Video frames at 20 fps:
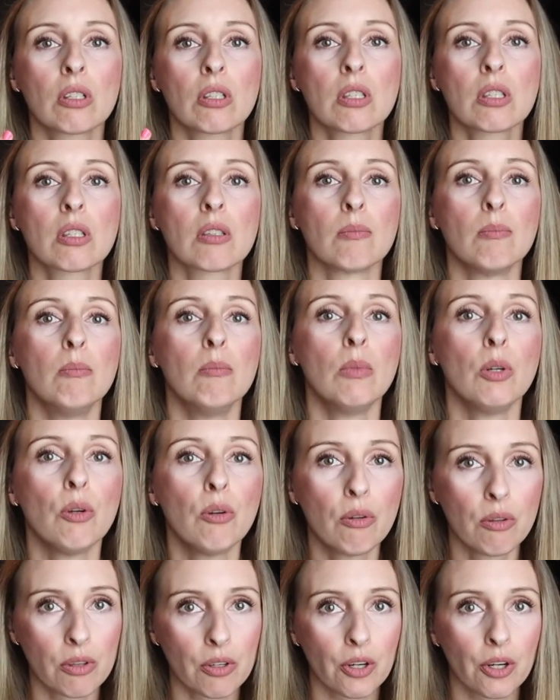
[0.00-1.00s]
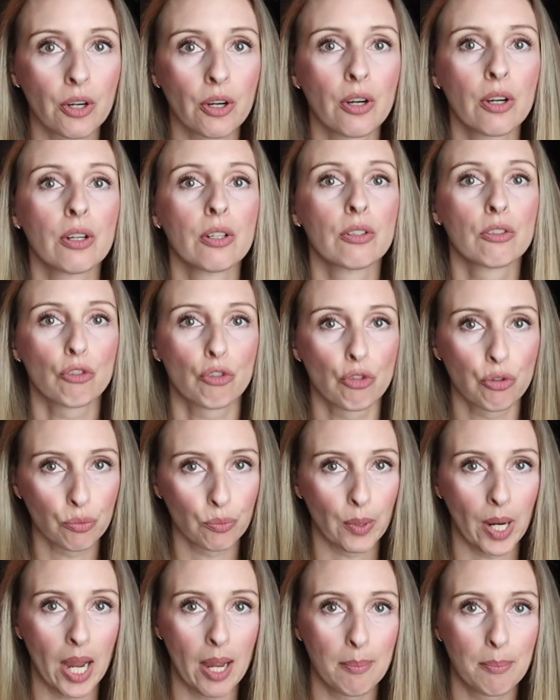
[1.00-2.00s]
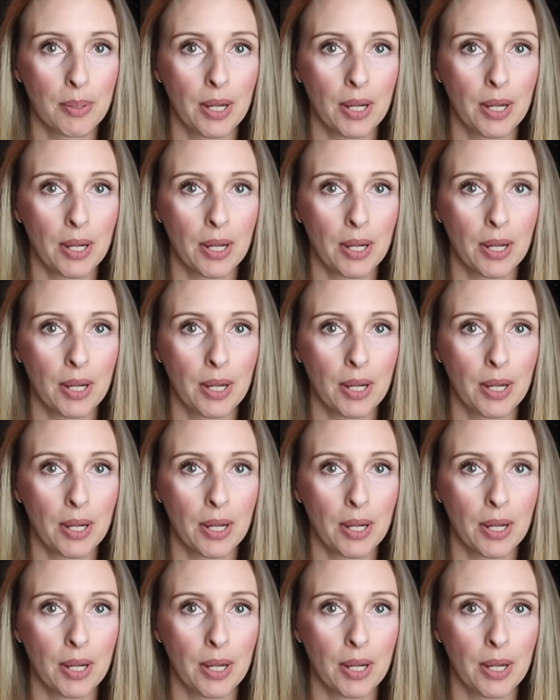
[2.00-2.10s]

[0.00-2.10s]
smoother trip.